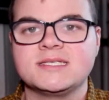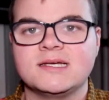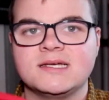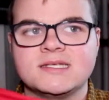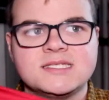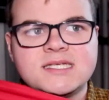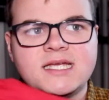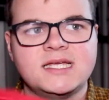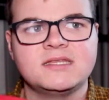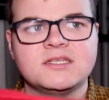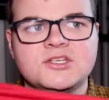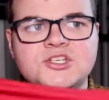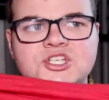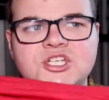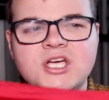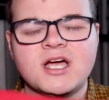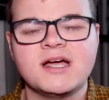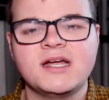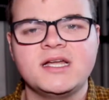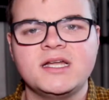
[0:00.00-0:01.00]
I say The
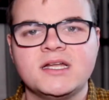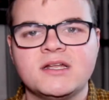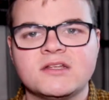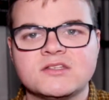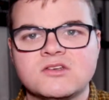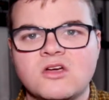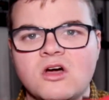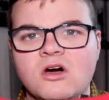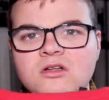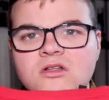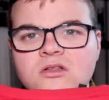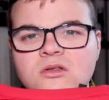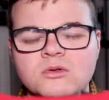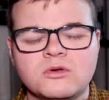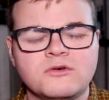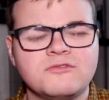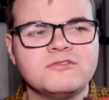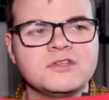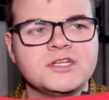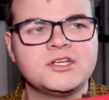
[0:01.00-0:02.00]
Shining has got a
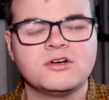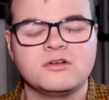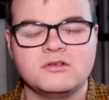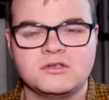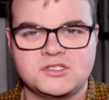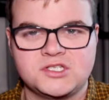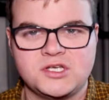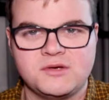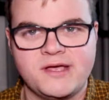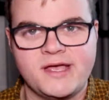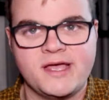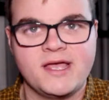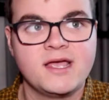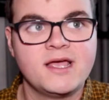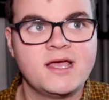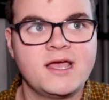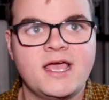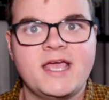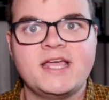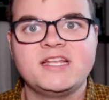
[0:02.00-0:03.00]
lovely colour to it.
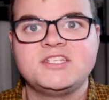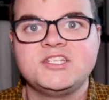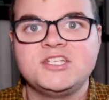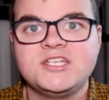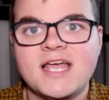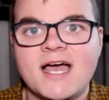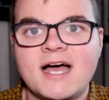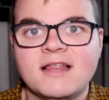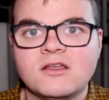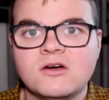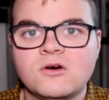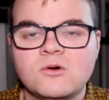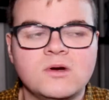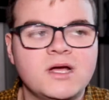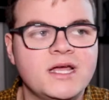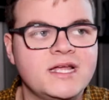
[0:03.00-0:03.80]
It's yellow.